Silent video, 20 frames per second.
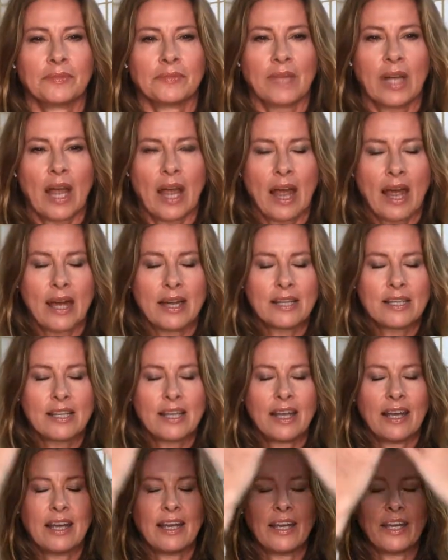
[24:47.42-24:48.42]
As
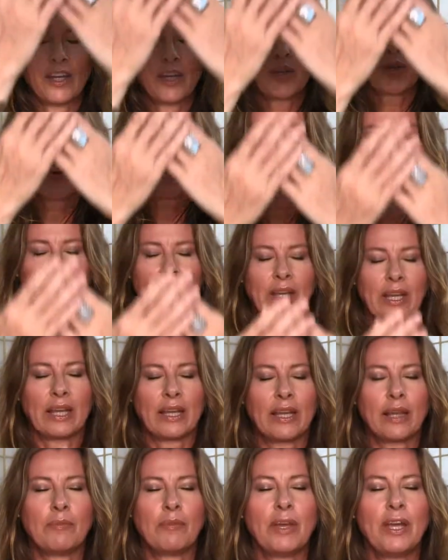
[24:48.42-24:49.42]
you're
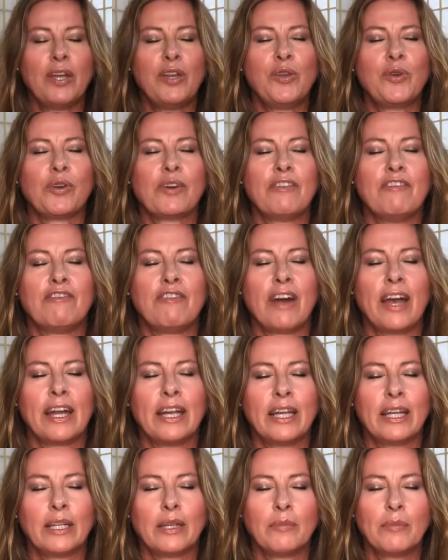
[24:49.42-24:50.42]
bringing them in, you're
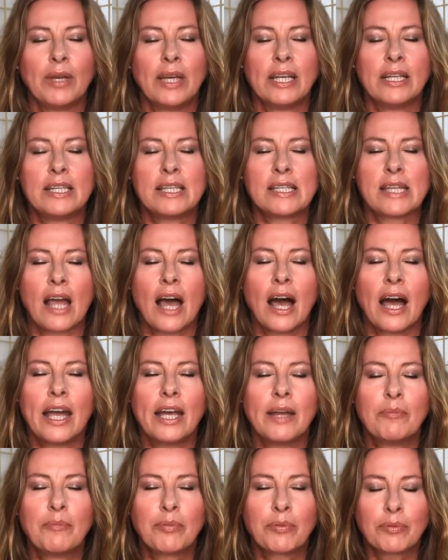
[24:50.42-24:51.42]
inviting them in. See,
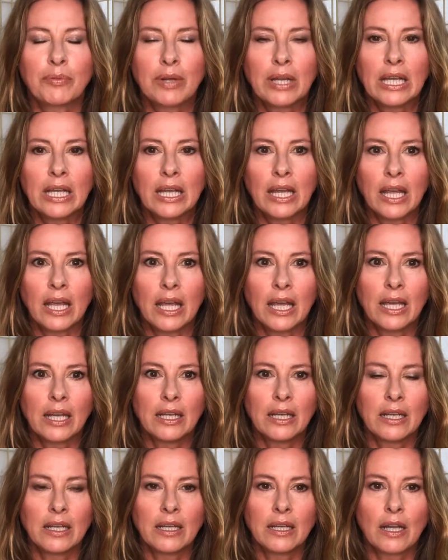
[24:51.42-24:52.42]
I bring
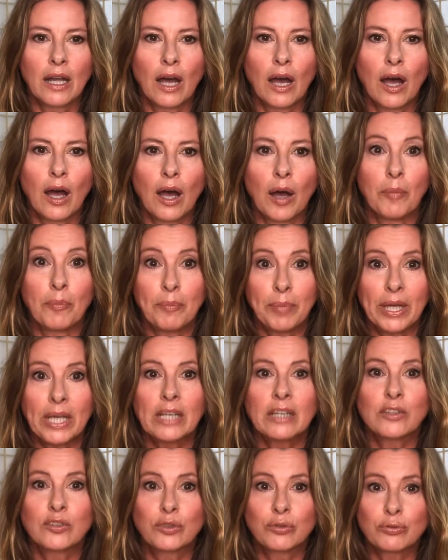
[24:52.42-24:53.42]
in a big
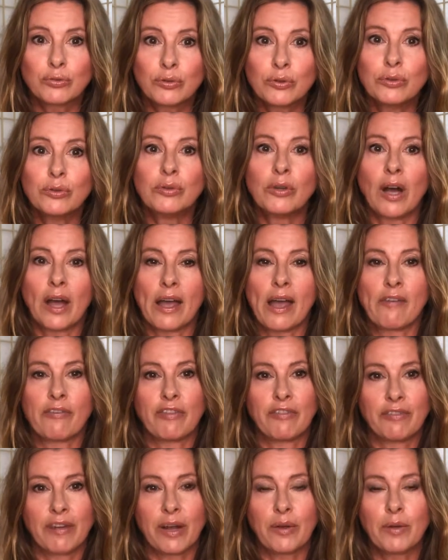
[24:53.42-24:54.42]
crew. I have a
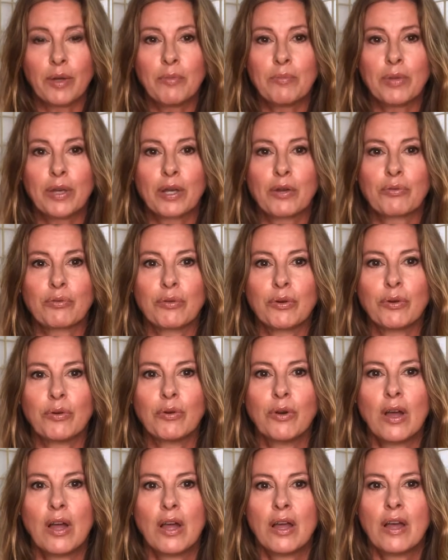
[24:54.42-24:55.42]
very big
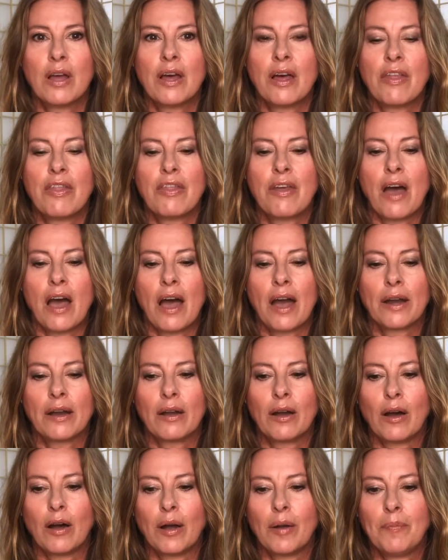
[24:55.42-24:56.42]
crew that
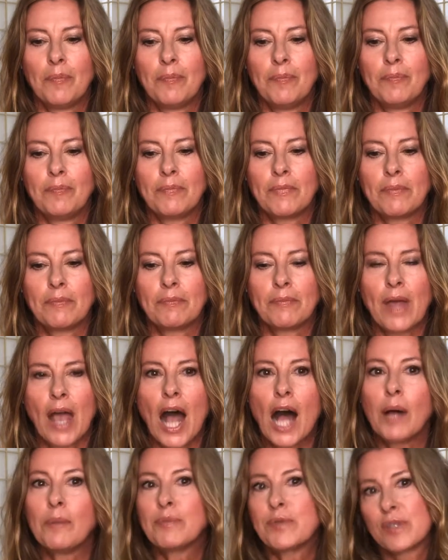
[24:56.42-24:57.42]

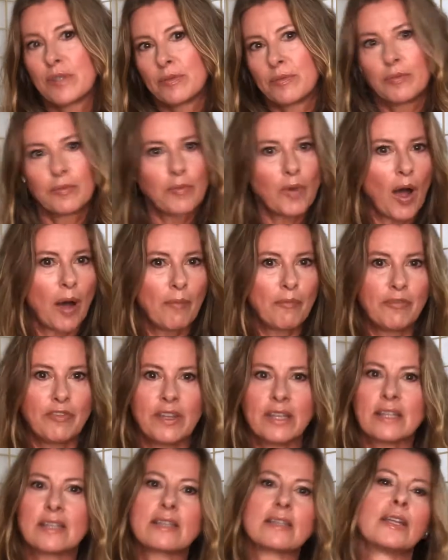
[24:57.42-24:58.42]
helps,
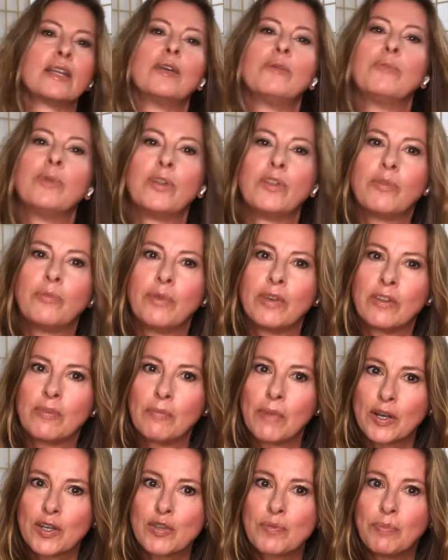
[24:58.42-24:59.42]
obviously, with
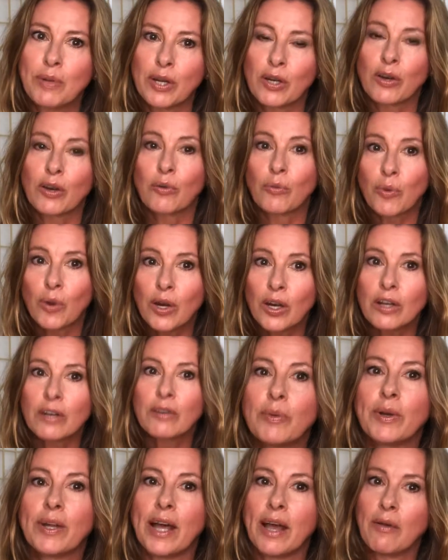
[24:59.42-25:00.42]
much bigger work
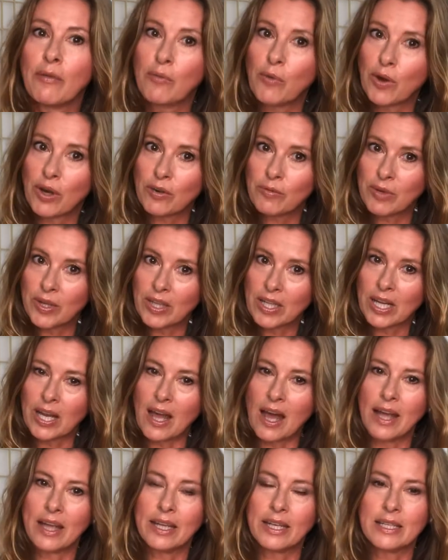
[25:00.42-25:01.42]
I work with
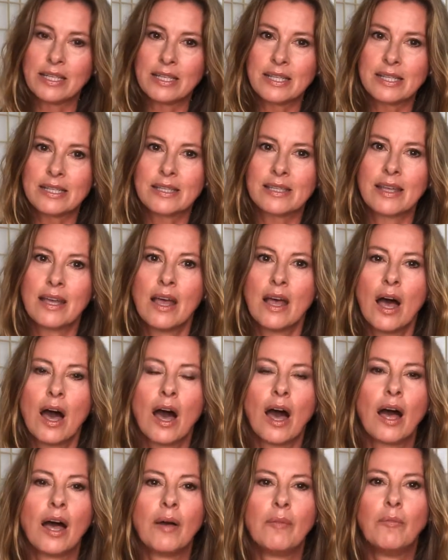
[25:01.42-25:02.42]
clients
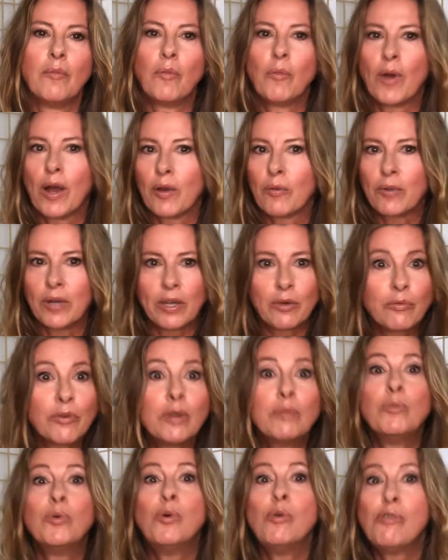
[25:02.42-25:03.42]
where we
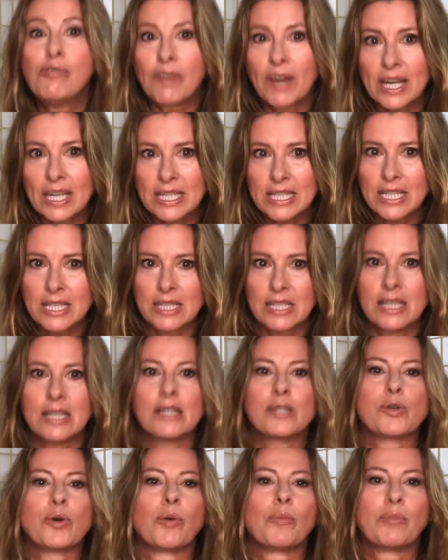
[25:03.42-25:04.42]
remove
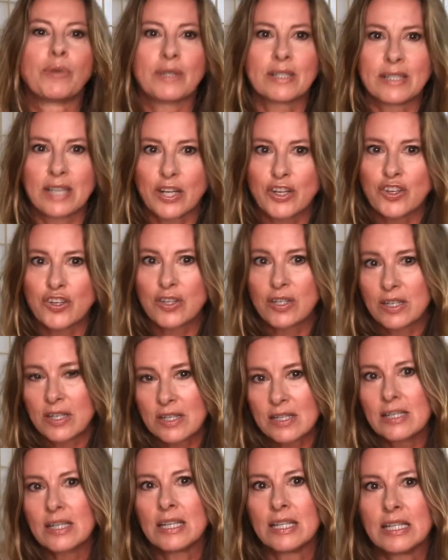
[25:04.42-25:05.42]
entities or
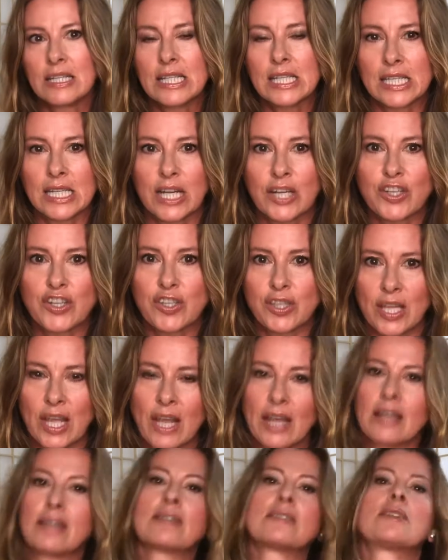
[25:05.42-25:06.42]
possessions and such
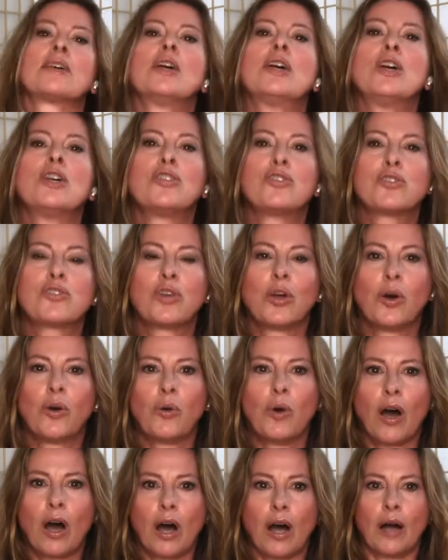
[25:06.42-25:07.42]
things.
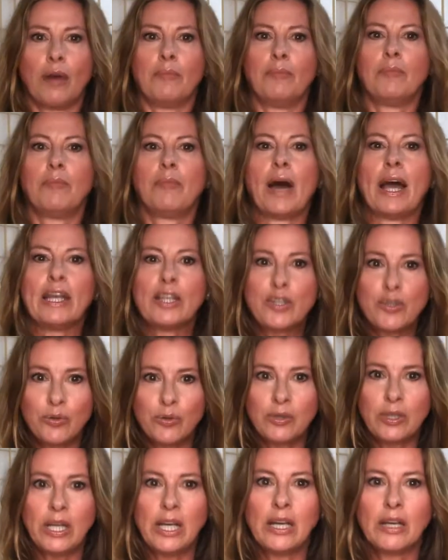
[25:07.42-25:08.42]
So I do
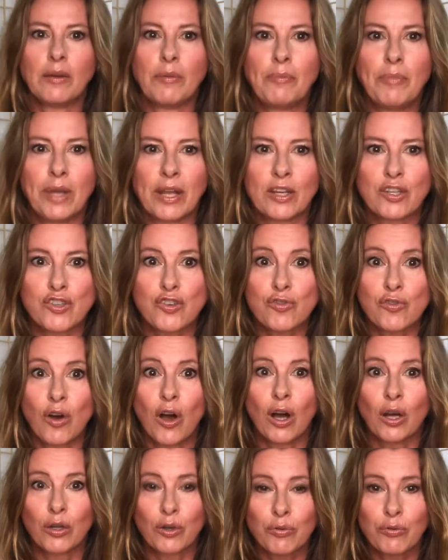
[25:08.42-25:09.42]
need a big,
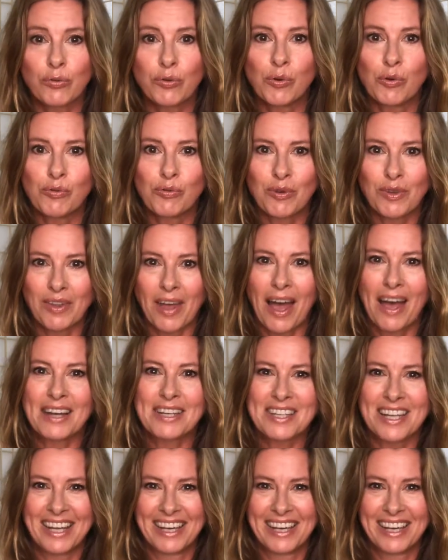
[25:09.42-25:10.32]
strong crew for that.